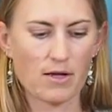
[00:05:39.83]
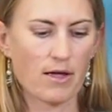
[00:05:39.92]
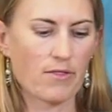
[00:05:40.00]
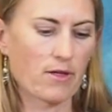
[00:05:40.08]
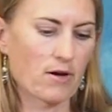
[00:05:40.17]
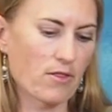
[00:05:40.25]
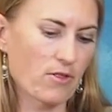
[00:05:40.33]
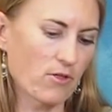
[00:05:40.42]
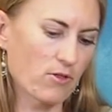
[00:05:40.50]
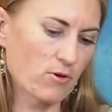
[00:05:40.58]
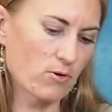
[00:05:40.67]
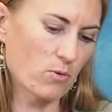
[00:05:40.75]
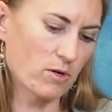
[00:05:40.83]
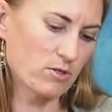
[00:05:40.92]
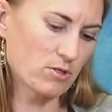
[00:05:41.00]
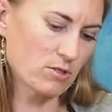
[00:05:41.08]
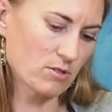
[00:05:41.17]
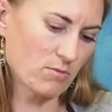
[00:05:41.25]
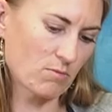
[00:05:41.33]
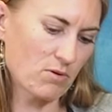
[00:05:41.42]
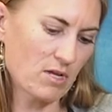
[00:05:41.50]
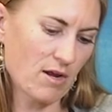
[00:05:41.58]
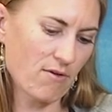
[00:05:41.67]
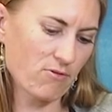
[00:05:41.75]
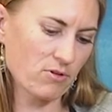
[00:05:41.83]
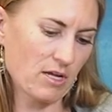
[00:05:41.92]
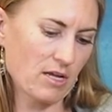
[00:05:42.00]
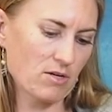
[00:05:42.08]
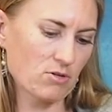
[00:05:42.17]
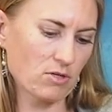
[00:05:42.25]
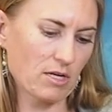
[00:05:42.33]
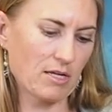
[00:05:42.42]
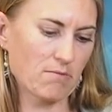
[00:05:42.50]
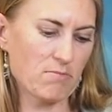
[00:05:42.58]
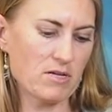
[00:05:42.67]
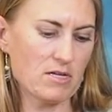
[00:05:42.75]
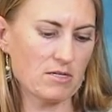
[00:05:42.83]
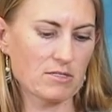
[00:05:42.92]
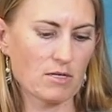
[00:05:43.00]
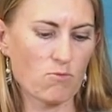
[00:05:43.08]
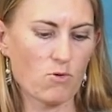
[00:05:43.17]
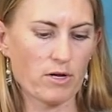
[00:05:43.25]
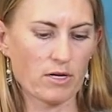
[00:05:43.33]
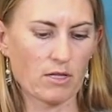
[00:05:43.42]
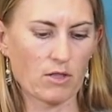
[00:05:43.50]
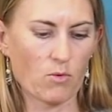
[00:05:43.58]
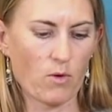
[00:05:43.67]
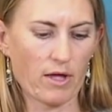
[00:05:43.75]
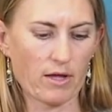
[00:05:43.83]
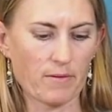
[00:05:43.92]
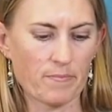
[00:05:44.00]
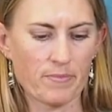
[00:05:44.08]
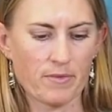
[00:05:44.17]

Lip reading: And then on the third one, just be careful, the handle can be somewhat in the way.